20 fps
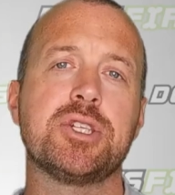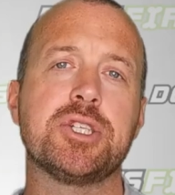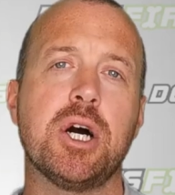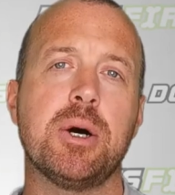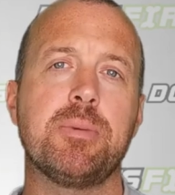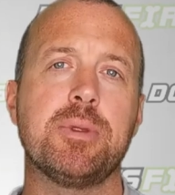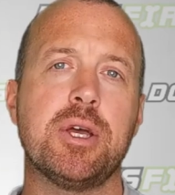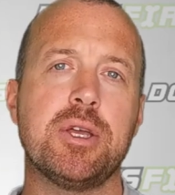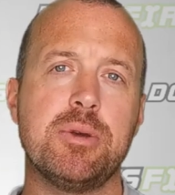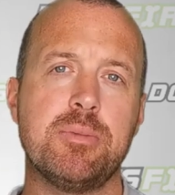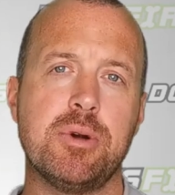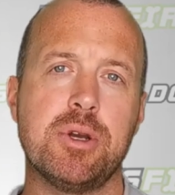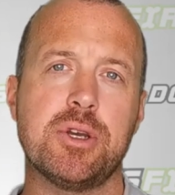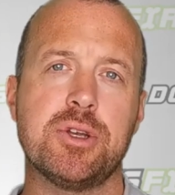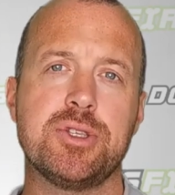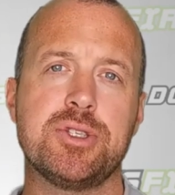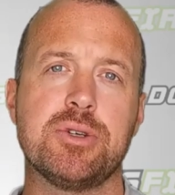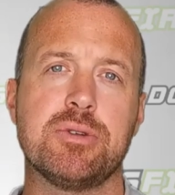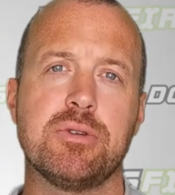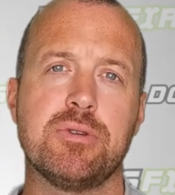on top of that, you might
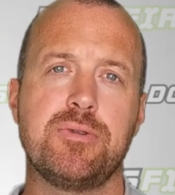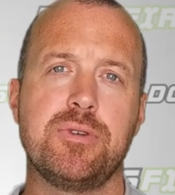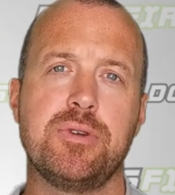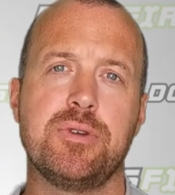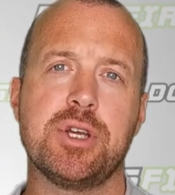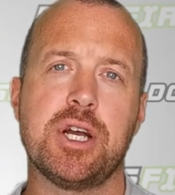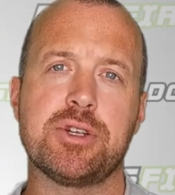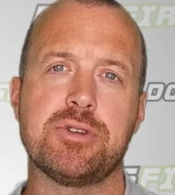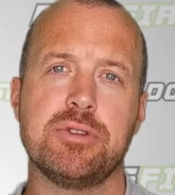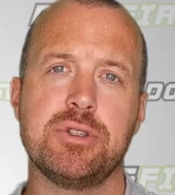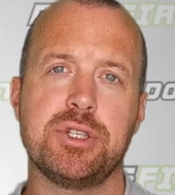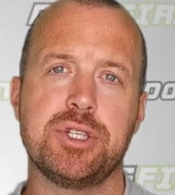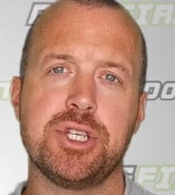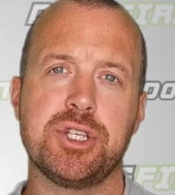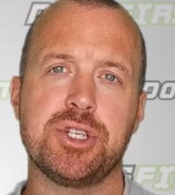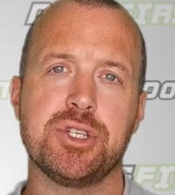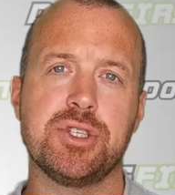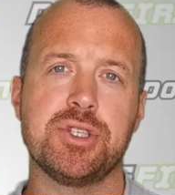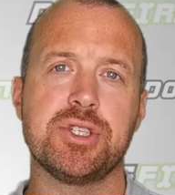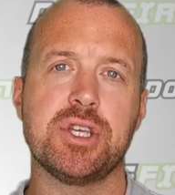consider a few natural
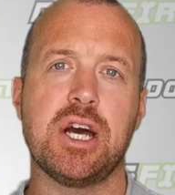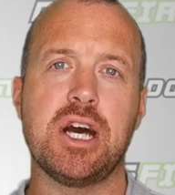additions.